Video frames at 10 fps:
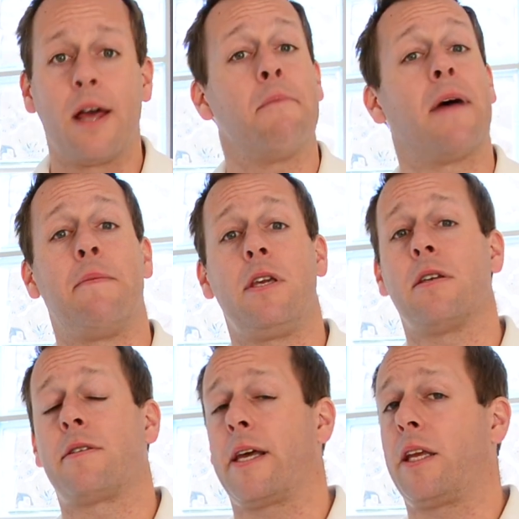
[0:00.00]
Maybe
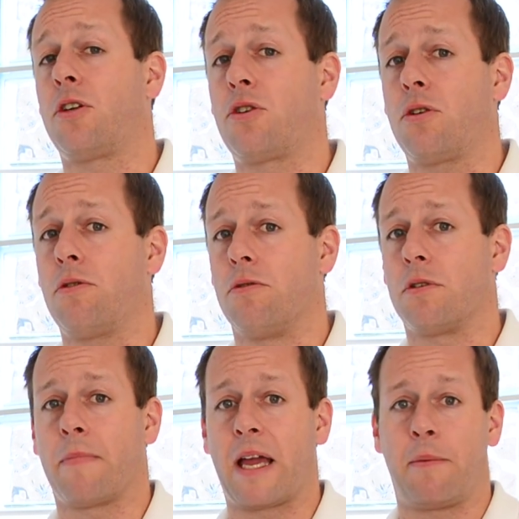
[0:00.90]
you're selling
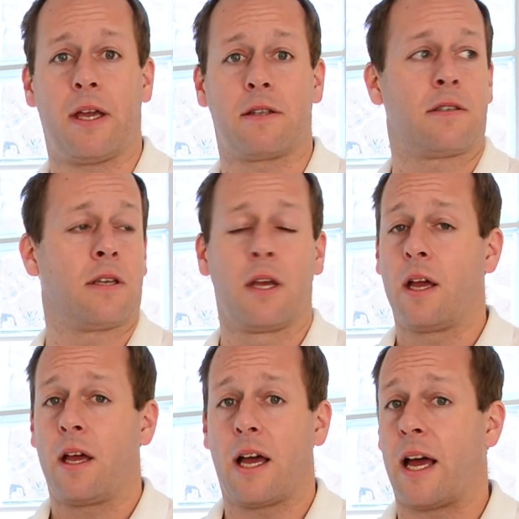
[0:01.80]
shoes. Maybe it's
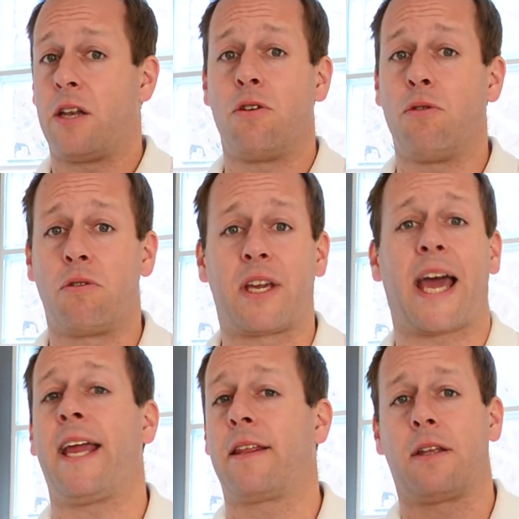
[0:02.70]
a new
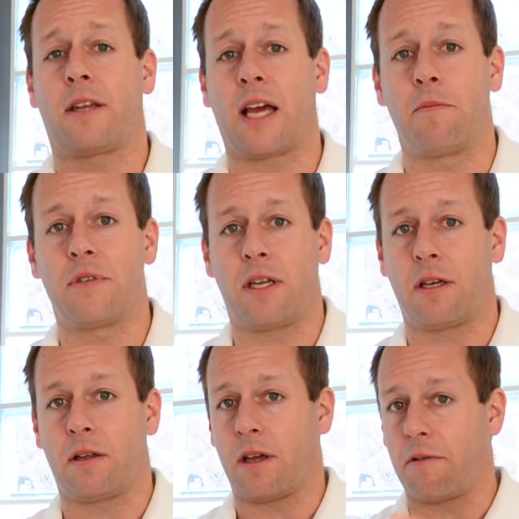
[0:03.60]
cake that comes in
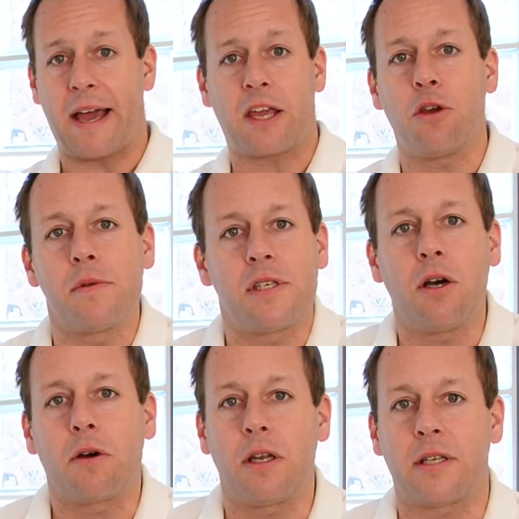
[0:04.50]
a vacuum
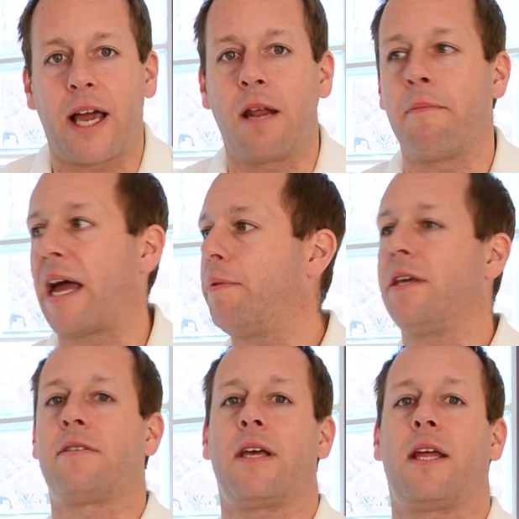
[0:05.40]
sealed container. Maybe
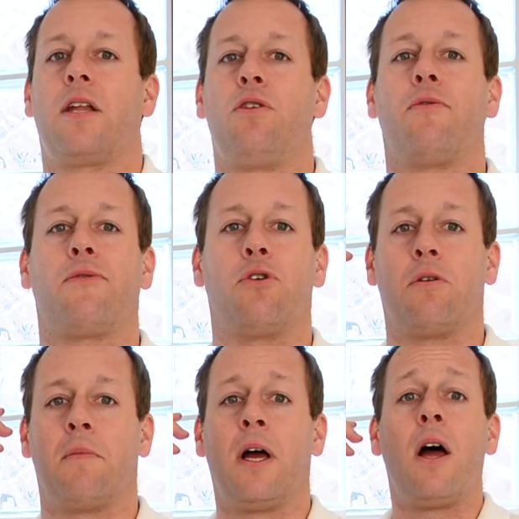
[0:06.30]
you're selling a new
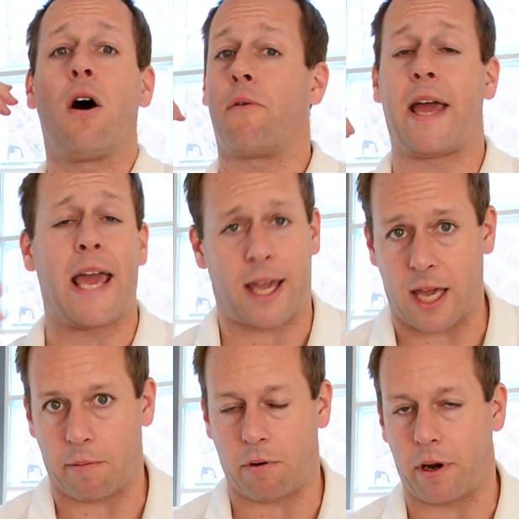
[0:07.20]
form of hair
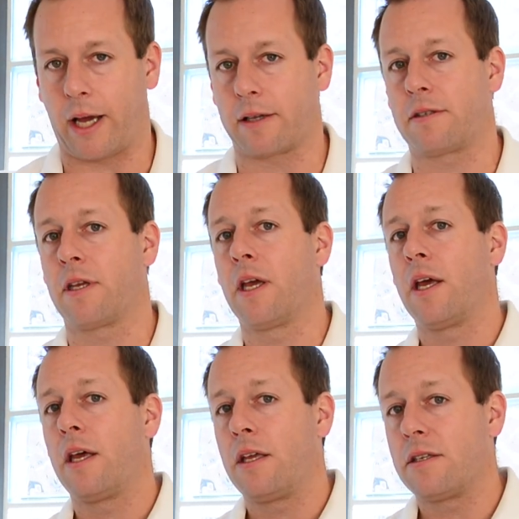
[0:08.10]
care products.
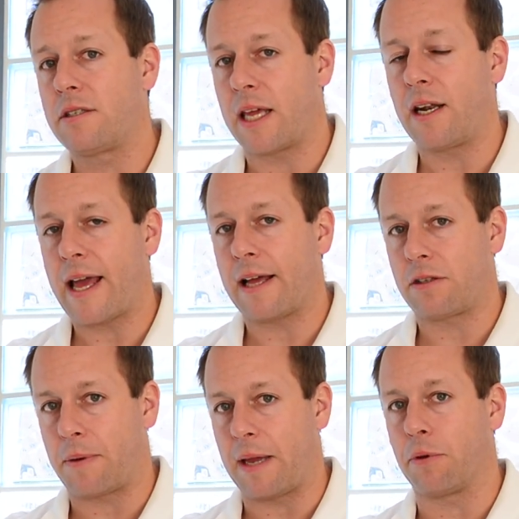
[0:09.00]
Send it out
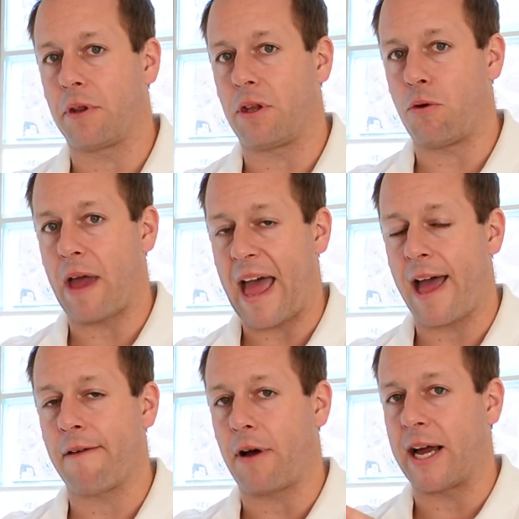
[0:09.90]
to people that you have